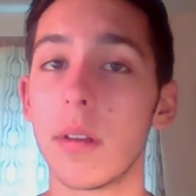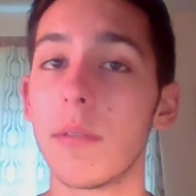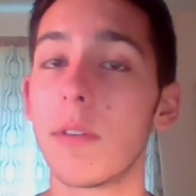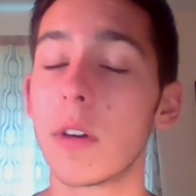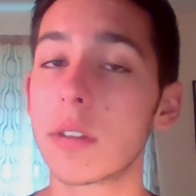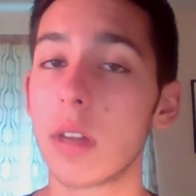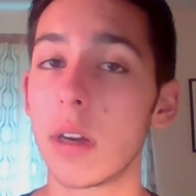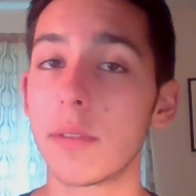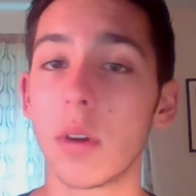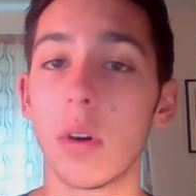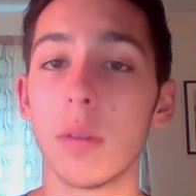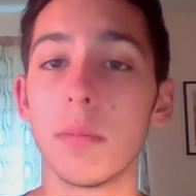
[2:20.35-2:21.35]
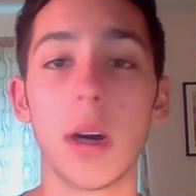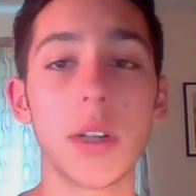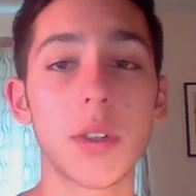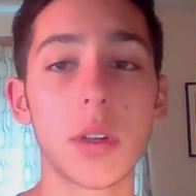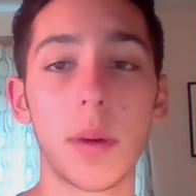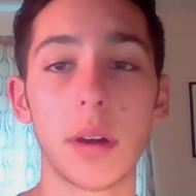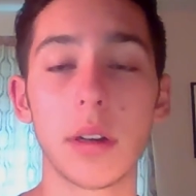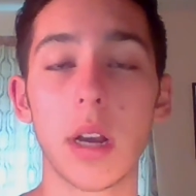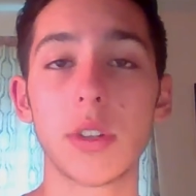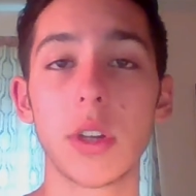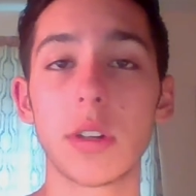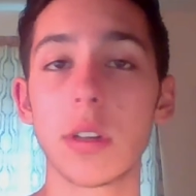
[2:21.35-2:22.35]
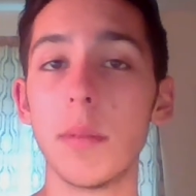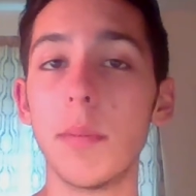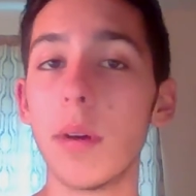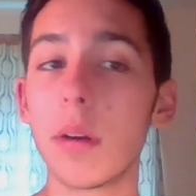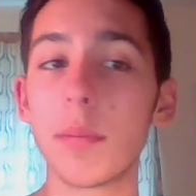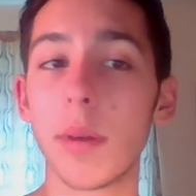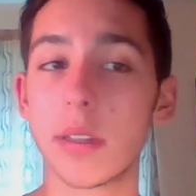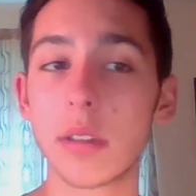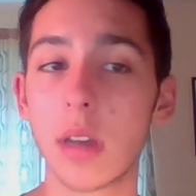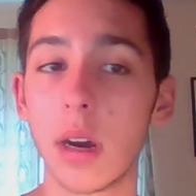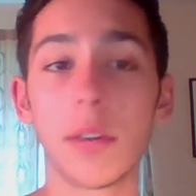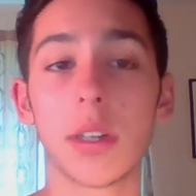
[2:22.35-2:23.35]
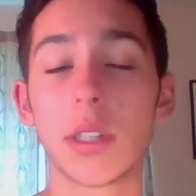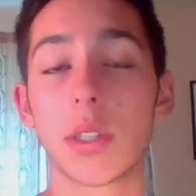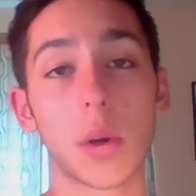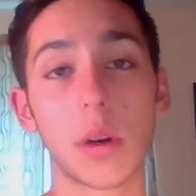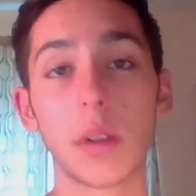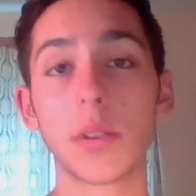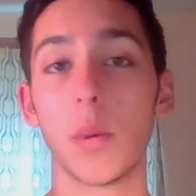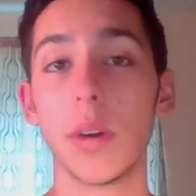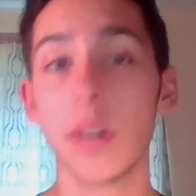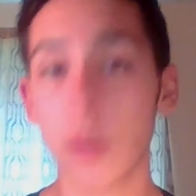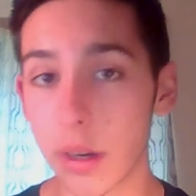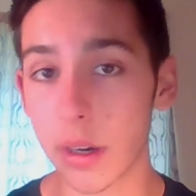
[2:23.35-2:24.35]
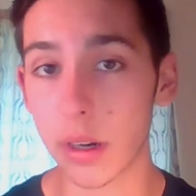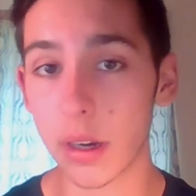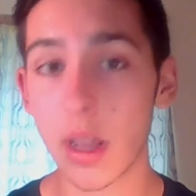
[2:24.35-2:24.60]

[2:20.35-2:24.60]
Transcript: First off, the whole mantra about not judging a book by its cover gets thrown out the window here.